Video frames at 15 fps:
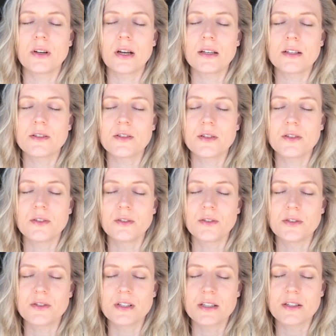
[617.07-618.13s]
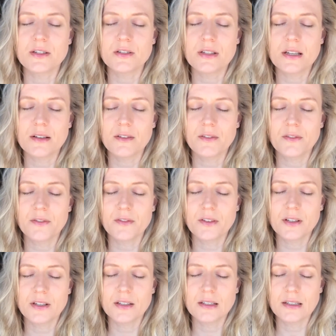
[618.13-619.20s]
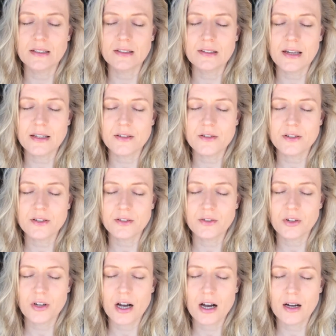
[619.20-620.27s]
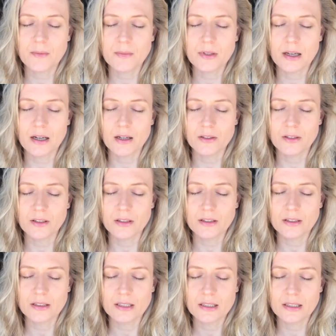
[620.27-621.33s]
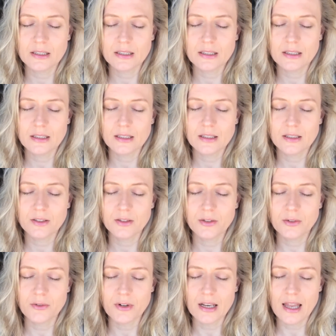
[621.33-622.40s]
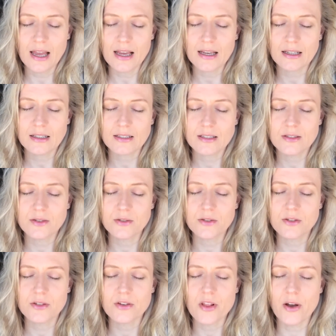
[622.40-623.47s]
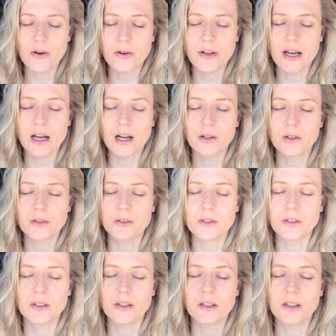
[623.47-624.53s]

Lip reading: And as you do, set yourself the intention to calm down, to relax, to slow down